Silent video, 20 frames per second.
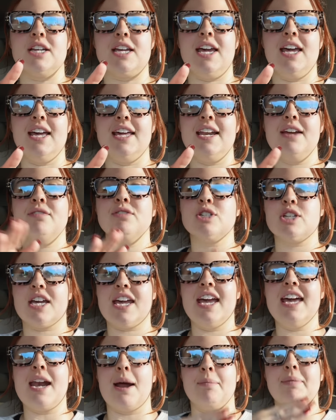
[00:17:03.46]
a kid. If it was a
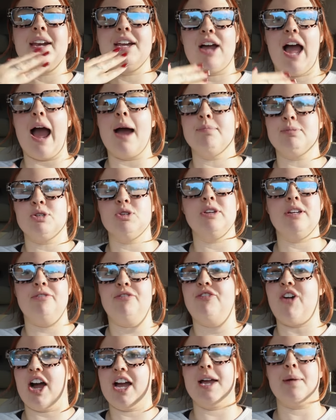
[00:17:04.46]
kid, I'm gonna absolutely
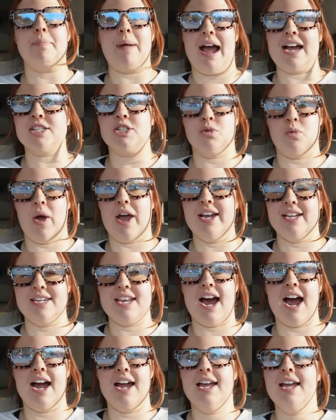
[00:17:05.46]
fucking pass away and
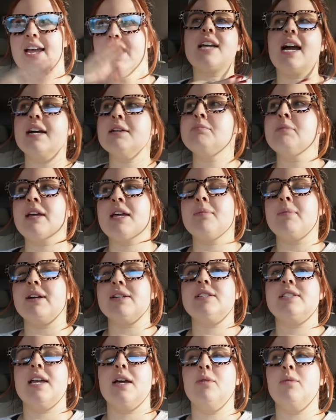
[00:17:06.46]
die. This guy's making my
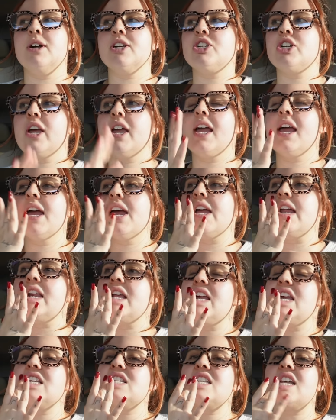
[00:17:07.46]
sandwich and
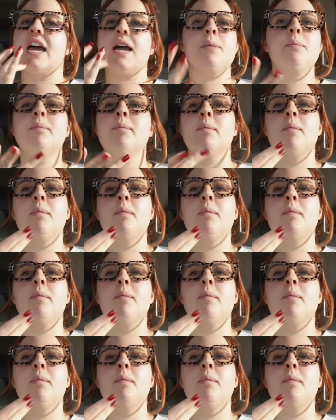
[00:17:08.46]
he's like,